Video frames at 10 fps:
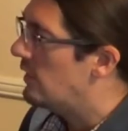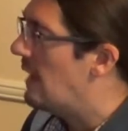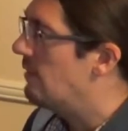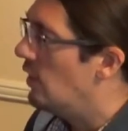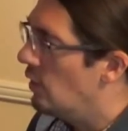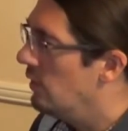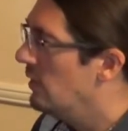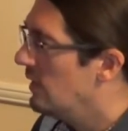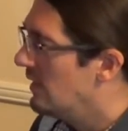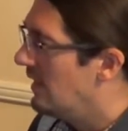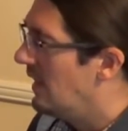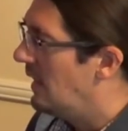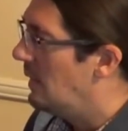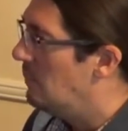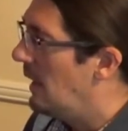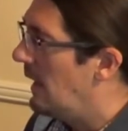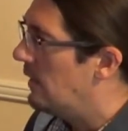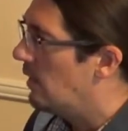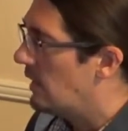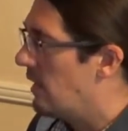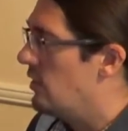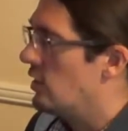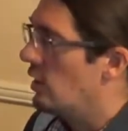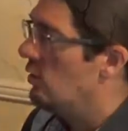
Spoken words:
as Avalon, and our character